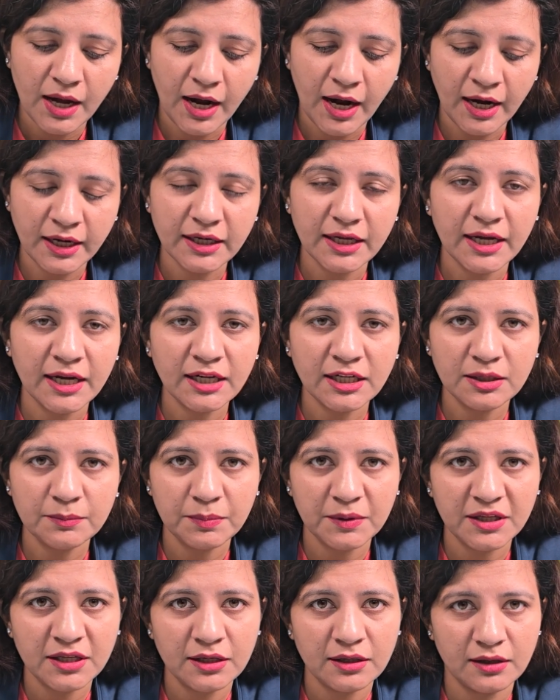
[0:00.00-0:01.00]
and
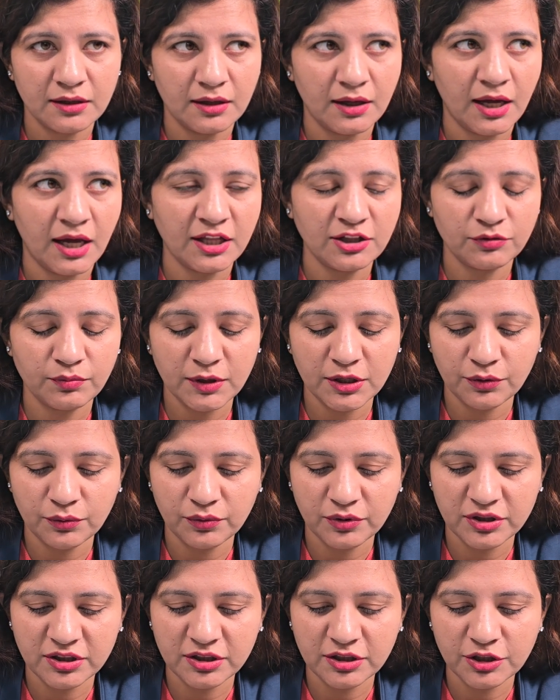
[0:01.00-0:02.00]
ATP, as we
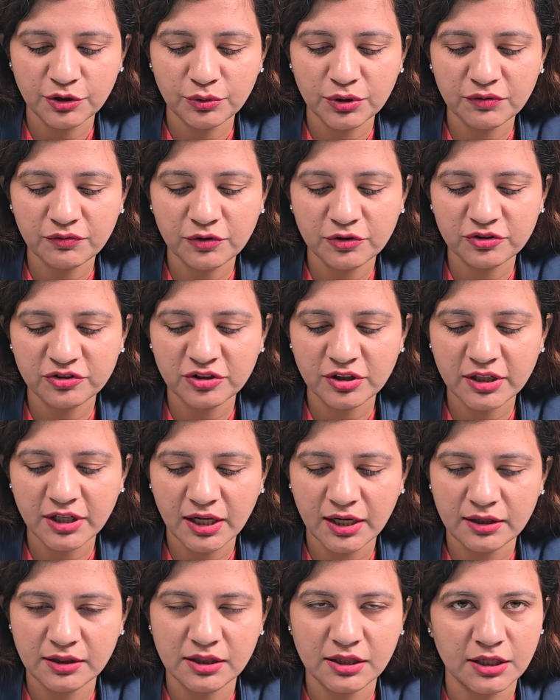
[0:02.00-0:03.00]
know, is the universal
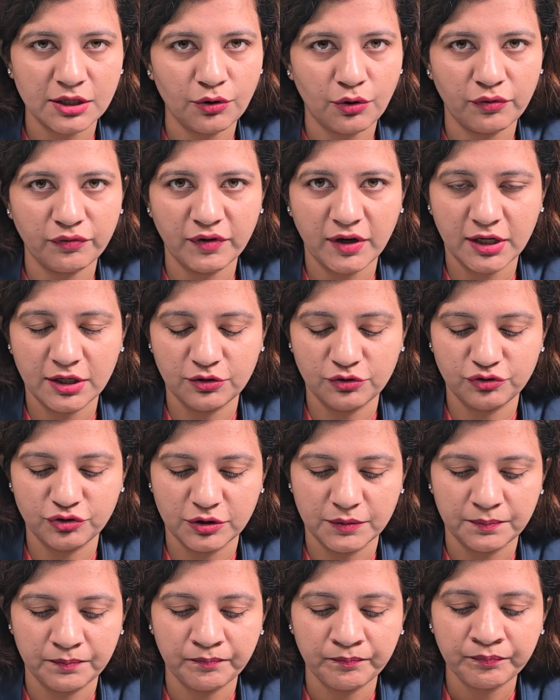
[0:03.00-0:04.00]
currency of
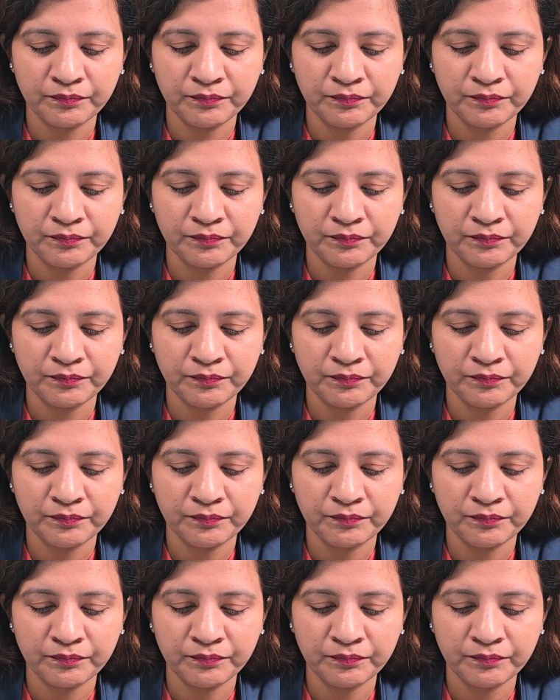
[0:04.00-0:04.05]
energy.